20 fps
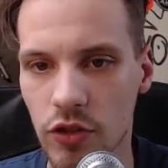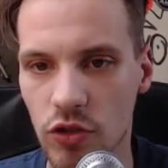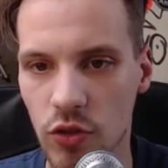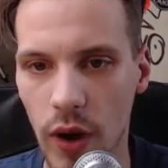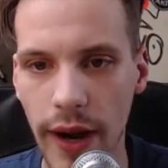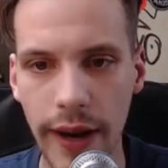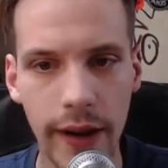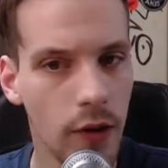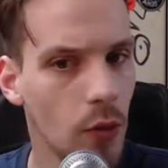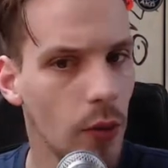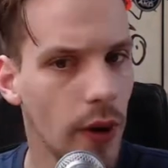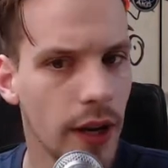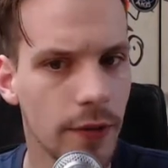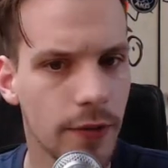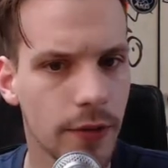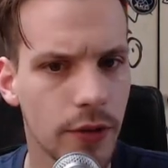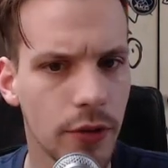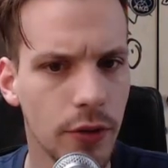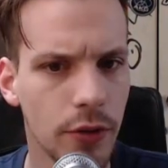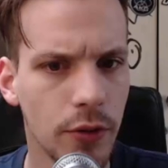triangle
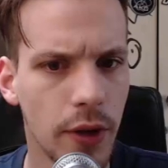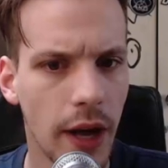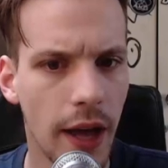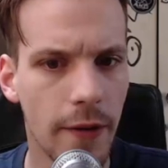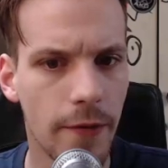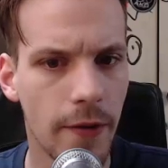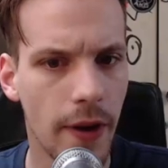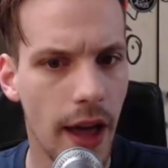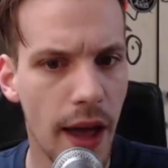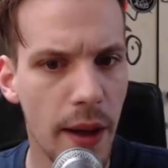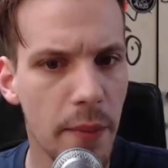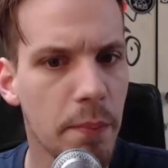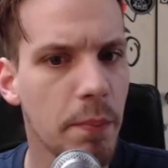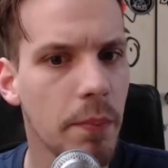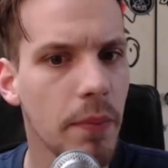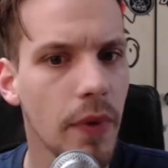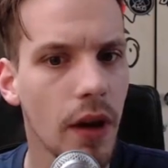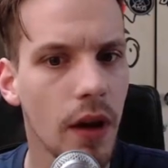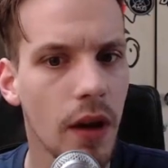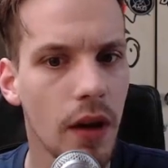wave to
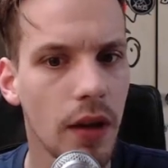FM